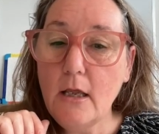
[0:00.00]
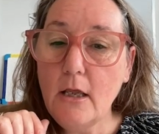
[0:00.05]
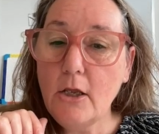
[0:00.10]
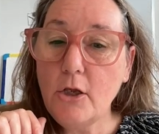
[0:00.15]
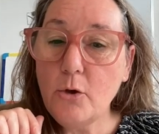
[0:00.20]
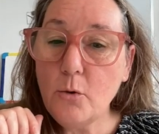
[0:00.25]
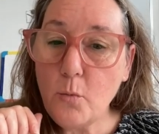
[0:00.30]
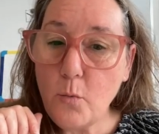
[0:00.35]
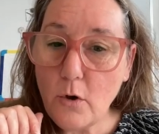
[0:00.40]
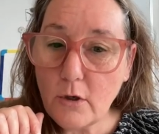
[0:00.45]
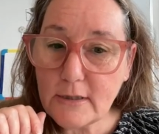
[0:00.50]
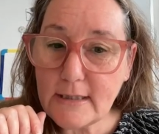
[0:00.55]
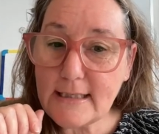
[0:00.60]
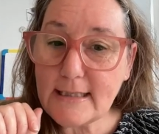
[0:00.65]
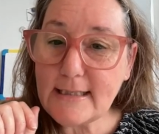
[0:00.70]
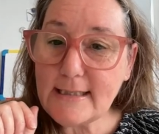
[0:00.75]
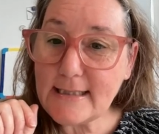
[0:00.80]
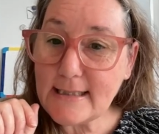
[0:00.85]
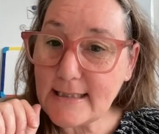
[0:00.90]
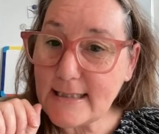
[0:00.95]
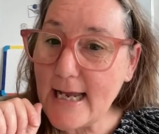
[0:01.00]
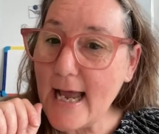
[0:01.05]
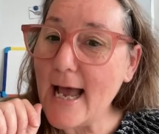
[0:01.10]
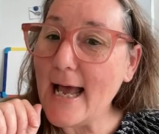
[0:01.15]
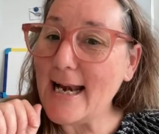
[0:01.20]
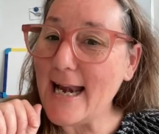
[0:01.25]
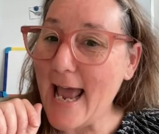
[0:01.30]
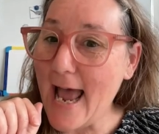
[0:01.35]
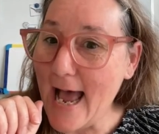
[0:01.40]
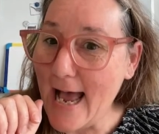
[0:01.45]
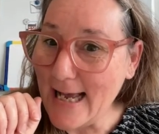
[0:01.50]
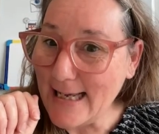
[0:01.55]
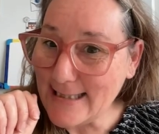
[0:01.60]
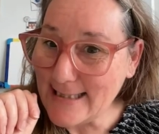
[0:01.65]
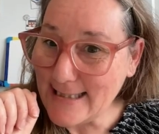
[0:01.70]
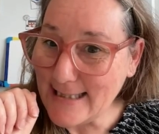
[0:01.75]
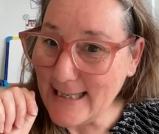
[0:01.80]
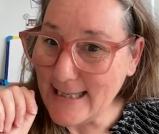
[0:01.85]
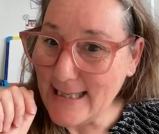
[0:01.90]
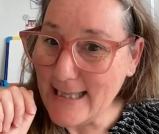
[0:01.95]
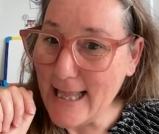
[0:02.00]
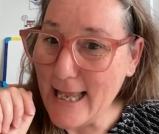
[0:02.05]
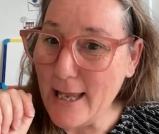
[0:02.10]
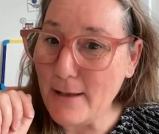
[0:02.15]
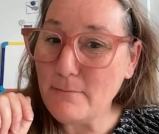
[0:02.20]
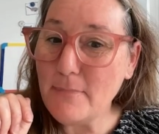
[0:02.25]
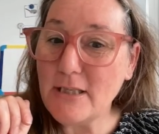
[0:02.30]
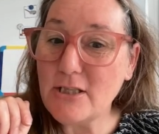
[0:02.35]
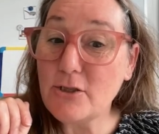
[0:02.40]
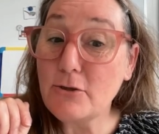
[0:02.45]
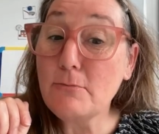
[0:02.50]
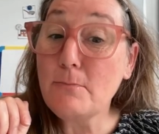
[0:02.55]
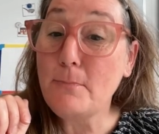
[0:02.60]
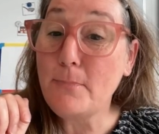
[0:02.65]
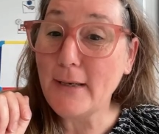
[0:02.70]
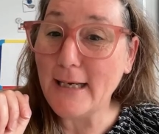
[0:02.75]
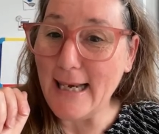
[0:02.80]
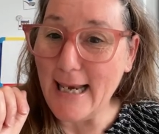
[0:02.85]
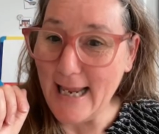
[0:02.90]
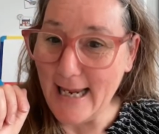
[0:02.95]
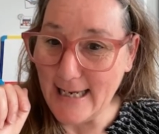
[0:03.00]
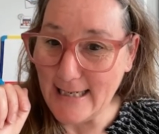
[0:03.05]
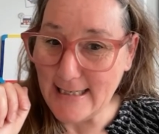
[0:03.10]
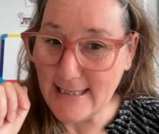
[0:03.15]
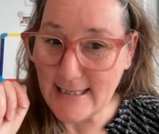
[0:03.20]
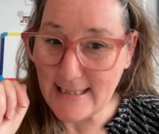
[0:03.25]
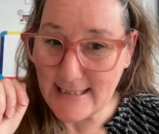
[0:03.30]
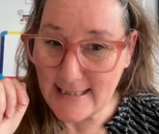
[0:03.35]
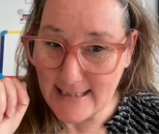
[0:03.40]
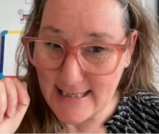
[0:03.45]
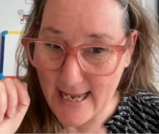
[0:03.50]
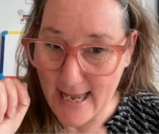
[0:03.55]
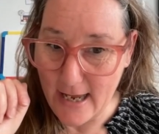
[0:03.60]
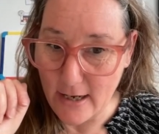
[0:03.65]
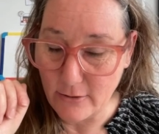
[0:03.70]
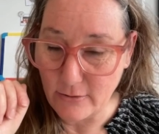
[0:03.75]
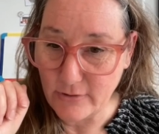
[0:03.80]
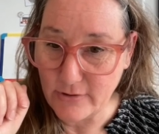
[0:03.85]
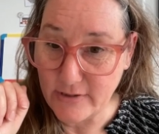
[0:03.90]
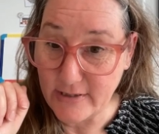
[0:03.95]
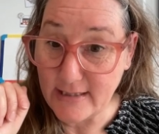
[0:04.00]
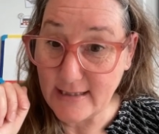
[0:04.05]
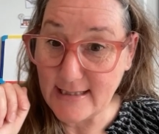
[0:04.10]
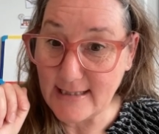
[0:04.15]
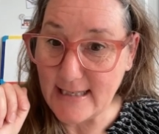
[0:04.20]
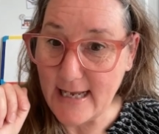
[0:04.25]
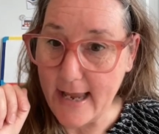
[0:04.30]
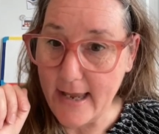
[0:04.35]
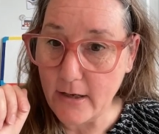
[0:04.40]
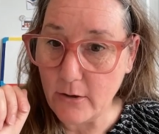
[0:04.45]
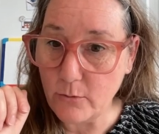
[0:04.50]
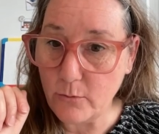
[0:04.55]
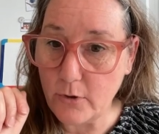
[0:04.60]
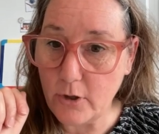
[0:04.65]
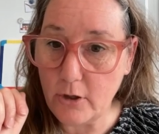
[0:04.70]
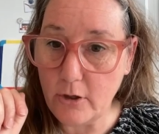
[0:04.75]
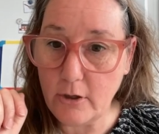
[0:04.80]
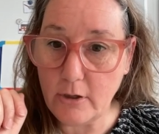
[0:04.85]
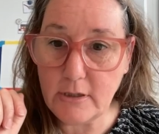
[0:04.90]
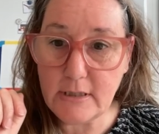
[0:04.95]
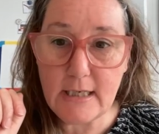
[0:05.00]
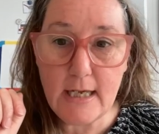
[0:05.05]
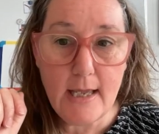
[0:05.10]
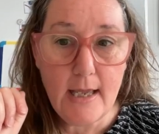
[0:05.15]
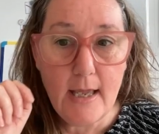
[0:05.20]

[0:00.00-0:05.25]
you want to start asking them to blend sounds to say a word.